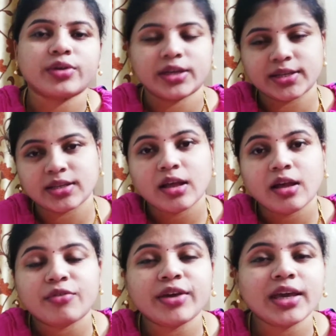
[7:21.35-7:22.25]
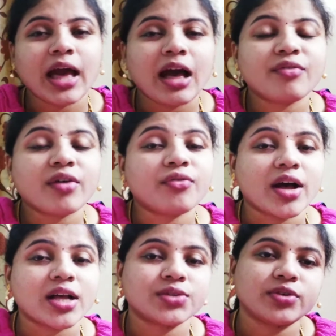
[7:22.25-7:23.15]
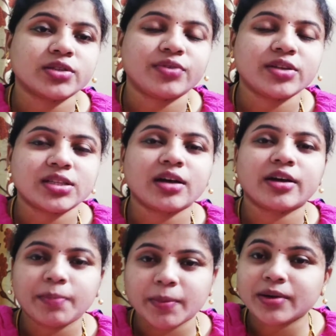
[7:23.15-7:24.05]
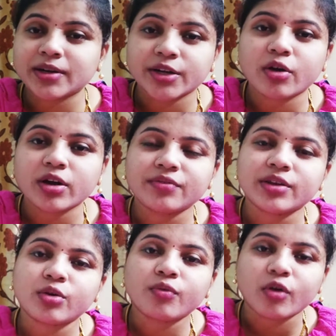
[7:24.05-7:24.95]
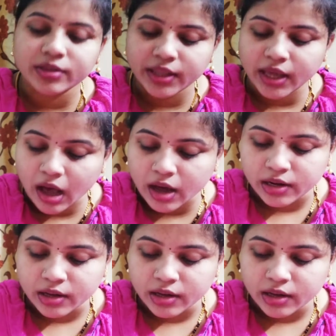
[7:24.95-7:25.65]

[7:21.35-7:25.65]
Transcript: Yes, we have our fast foods which the early people did not even know what they are.